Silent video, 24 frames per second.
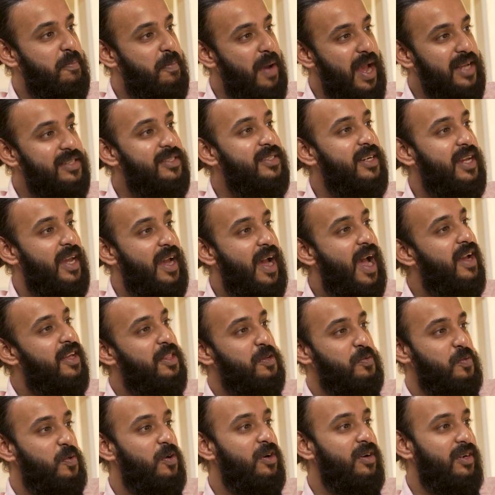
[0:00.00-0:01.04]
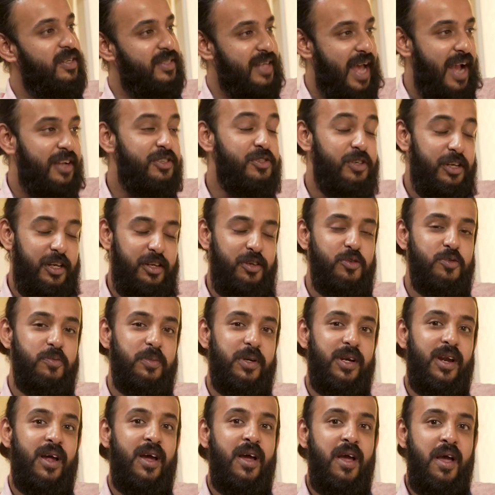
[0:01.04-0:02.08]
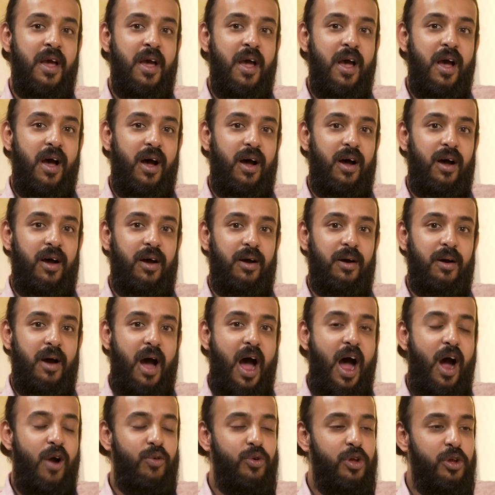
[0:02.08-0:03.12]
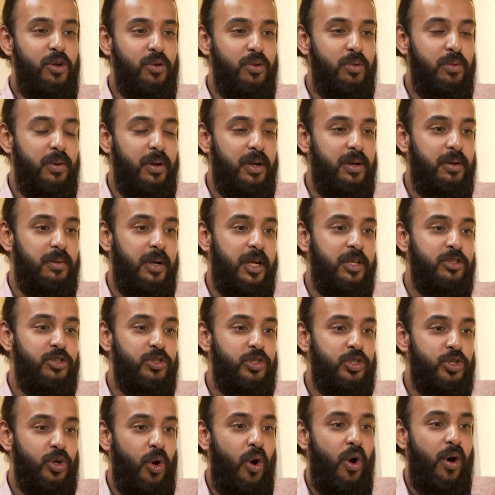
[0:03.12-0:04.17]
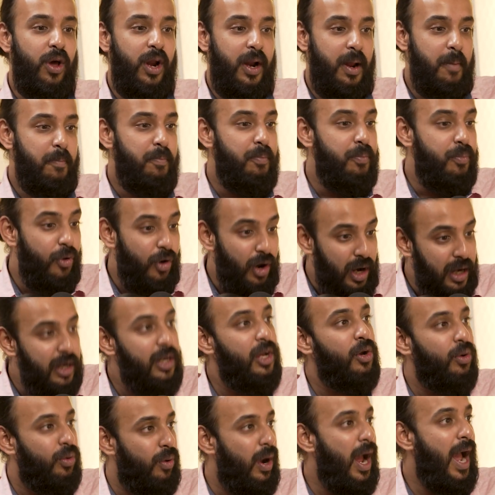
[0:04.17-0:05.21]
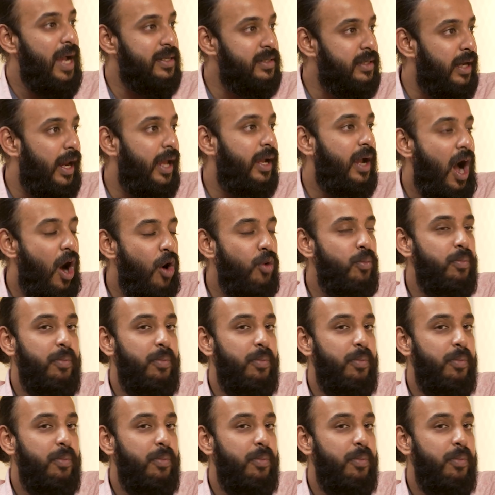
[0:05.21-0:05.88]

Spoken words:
best AI in the world is actually human. How do you ensure Brillio, as in like how